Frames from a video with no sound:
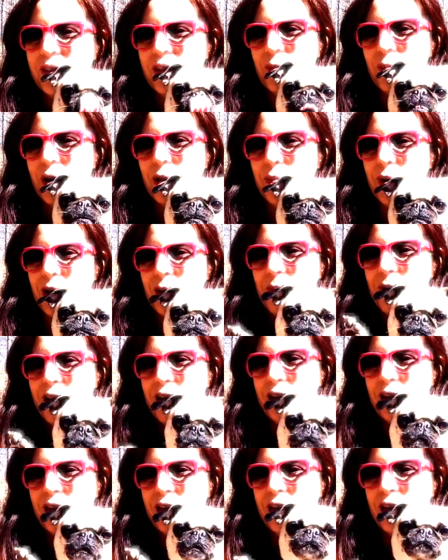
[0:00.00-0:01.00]
Say bye-bye,
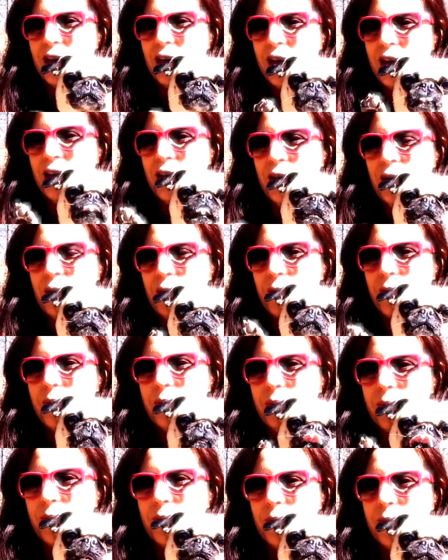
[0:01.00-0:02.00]
Pacey.
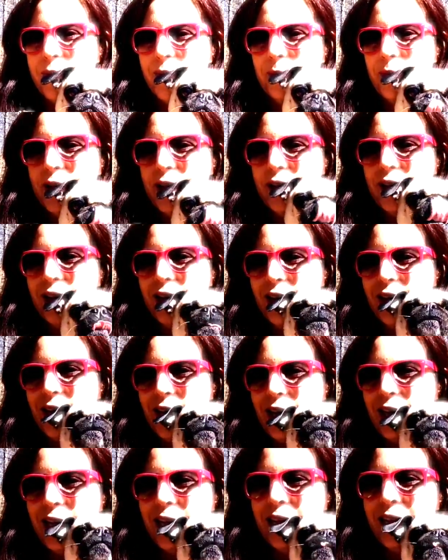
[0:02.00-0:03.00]

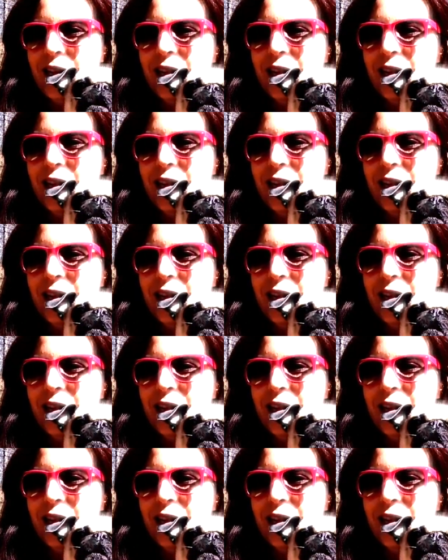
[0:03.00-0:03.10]
Bye-bye.